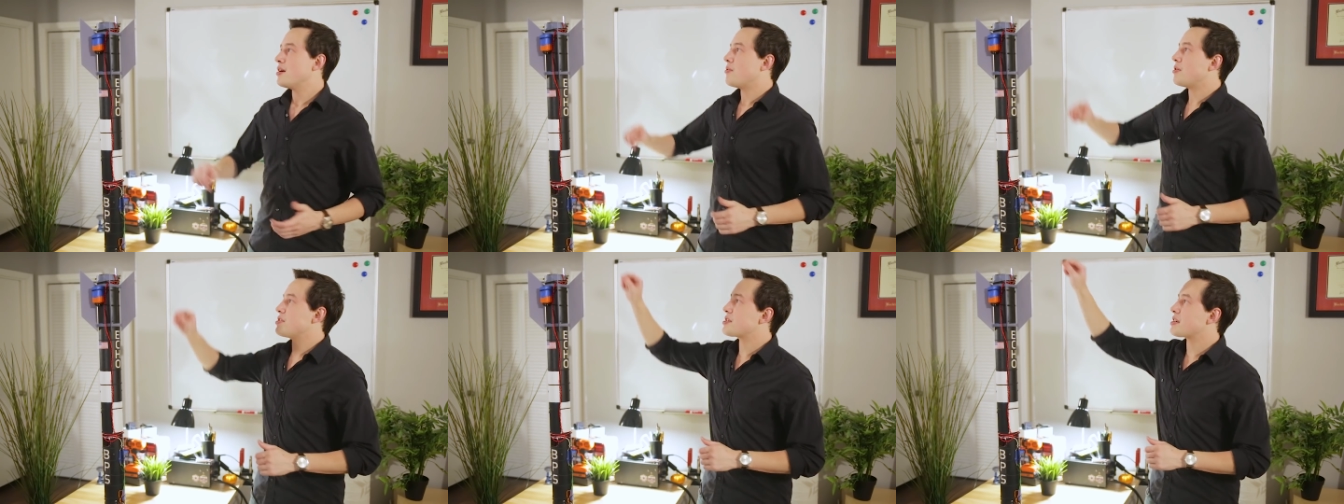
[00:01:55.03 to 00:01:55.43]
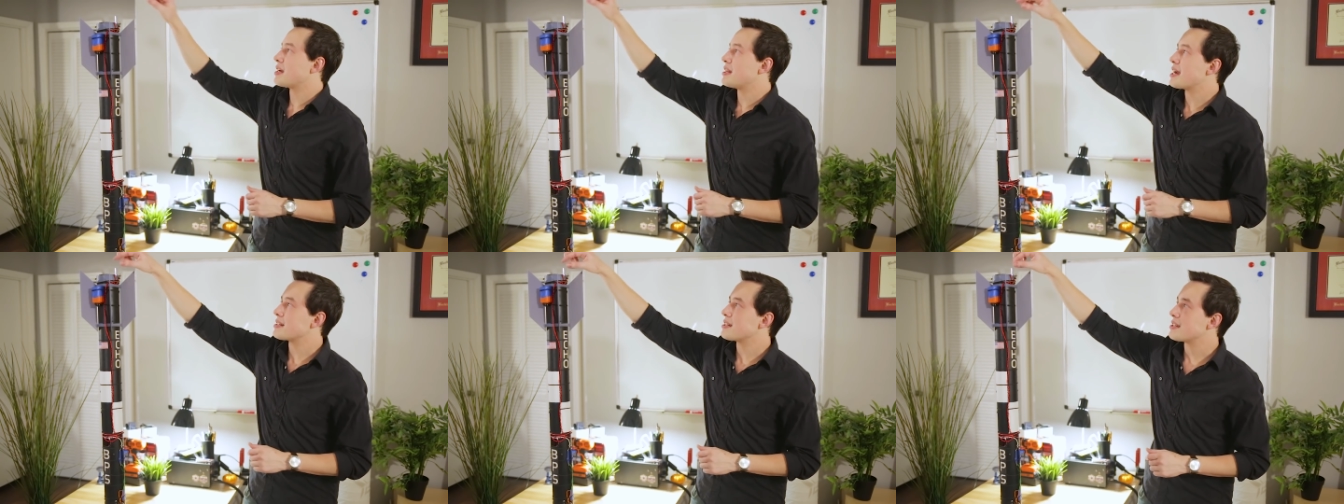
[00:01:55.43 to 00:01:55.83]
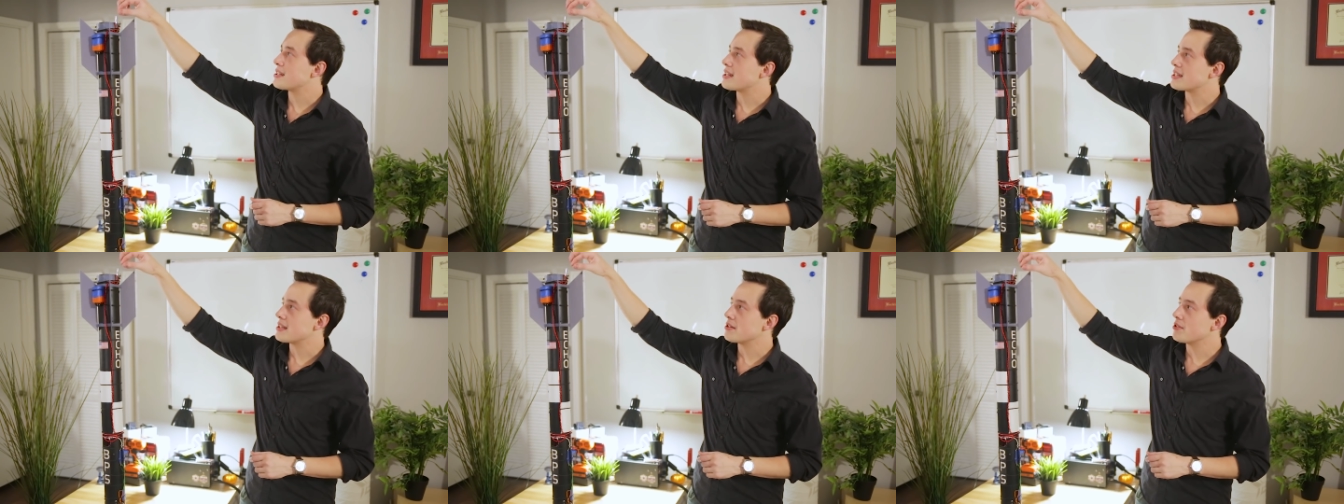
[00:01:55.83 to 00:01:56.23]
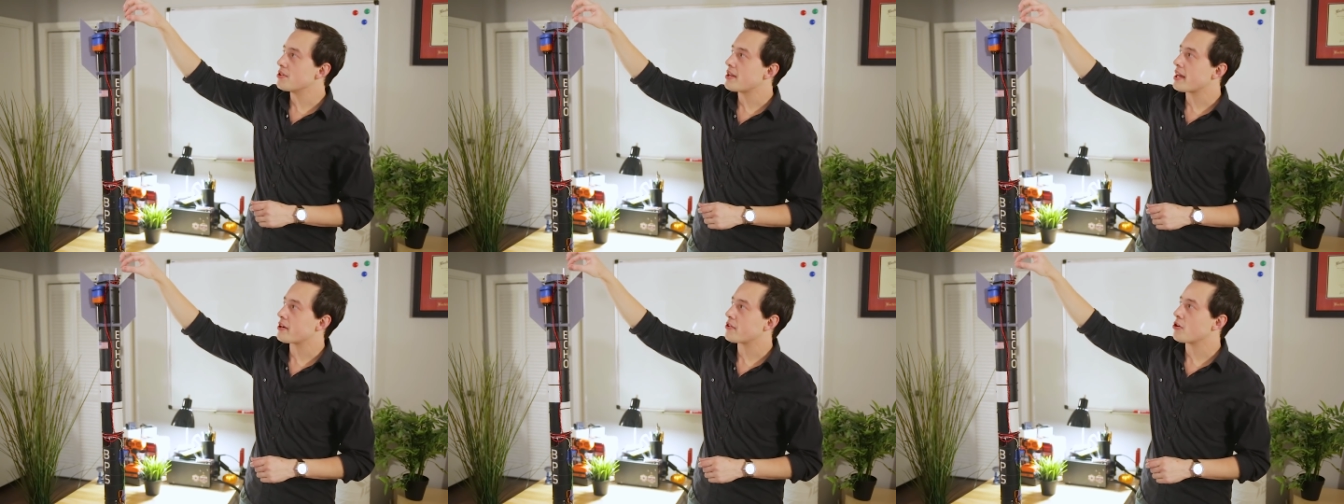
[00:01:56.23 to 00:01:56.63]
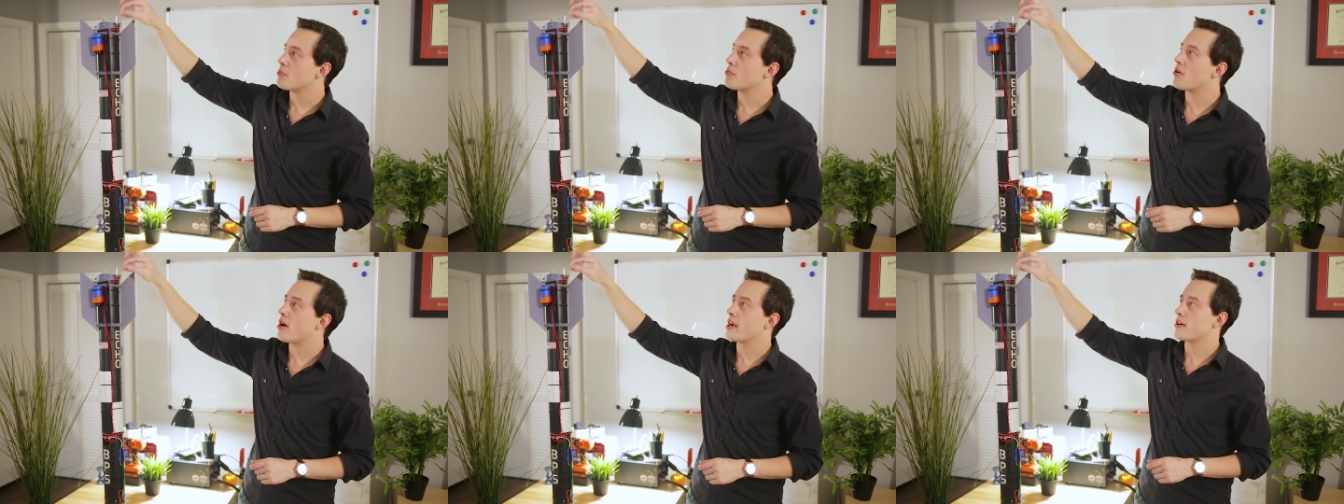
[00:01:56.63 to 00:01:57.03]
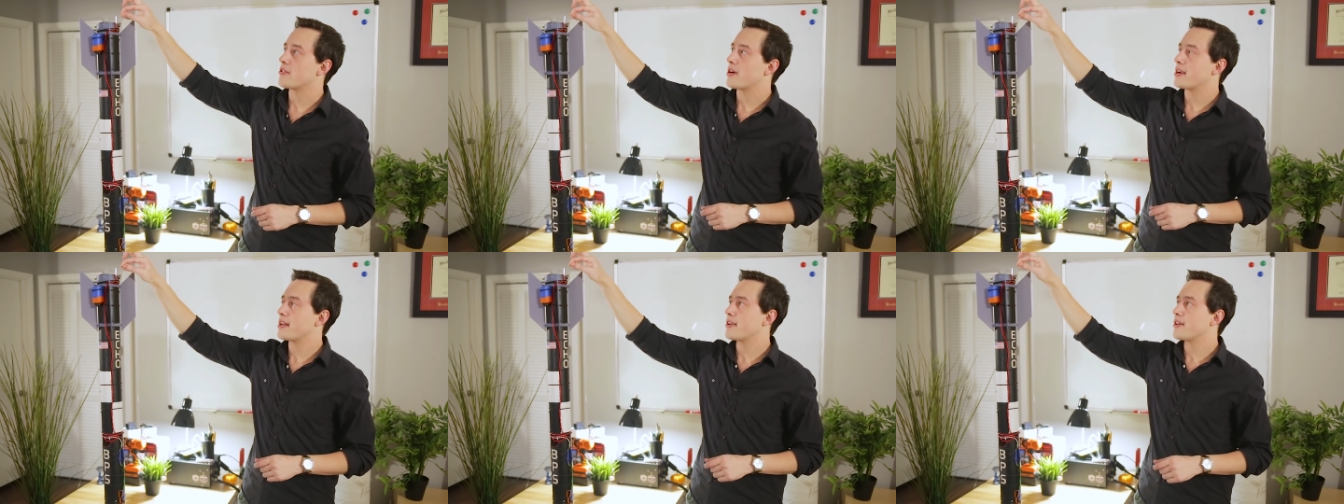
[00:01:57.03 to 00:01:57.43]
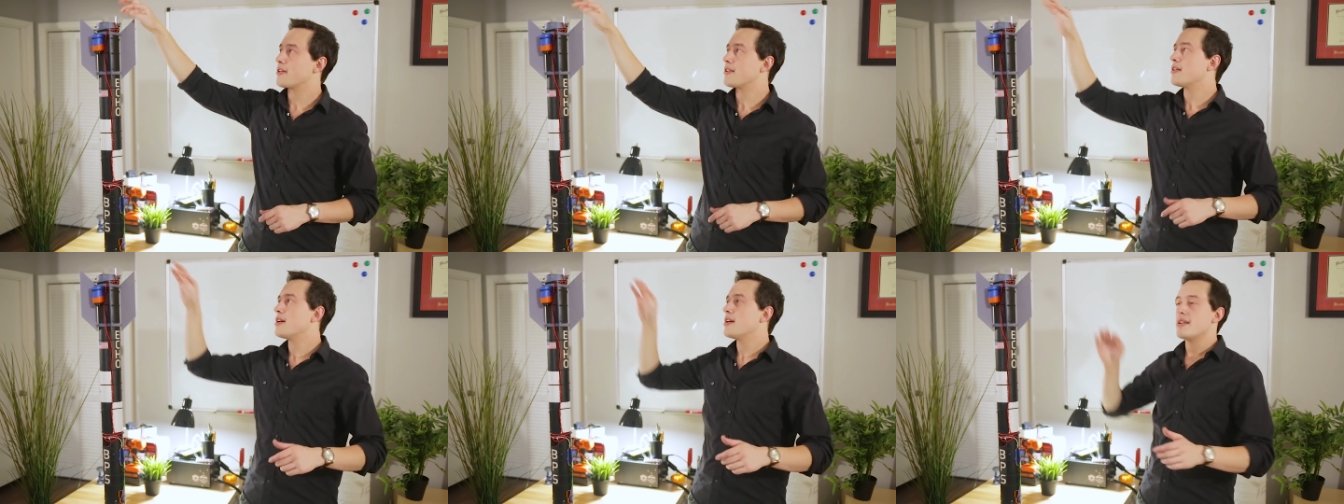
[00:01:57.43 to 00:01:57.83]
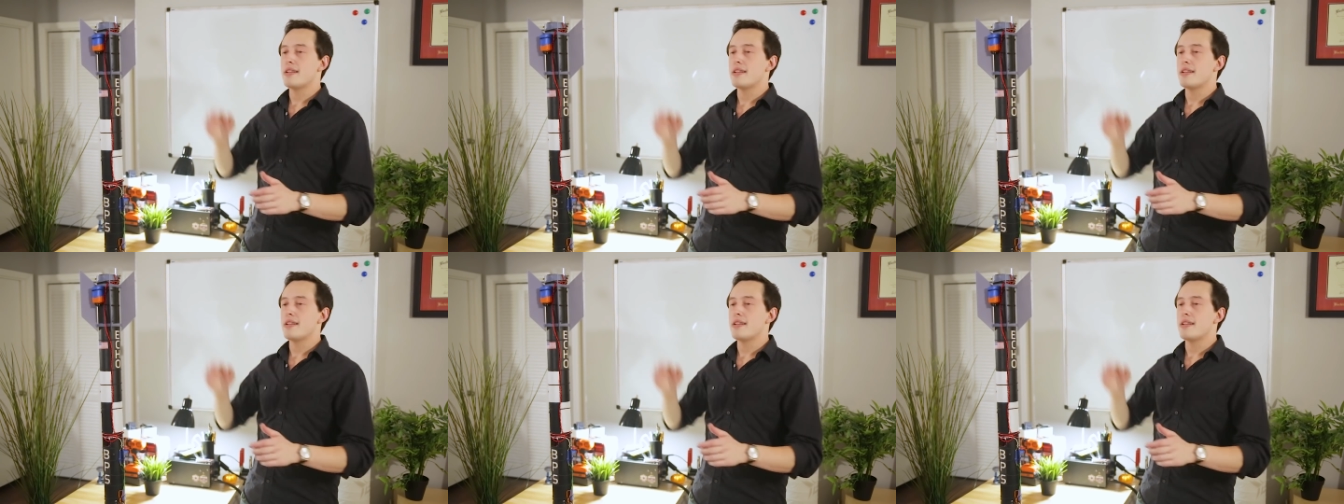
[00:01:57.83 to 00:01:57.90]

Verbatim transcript: which is connected to this little nichrome wire right here.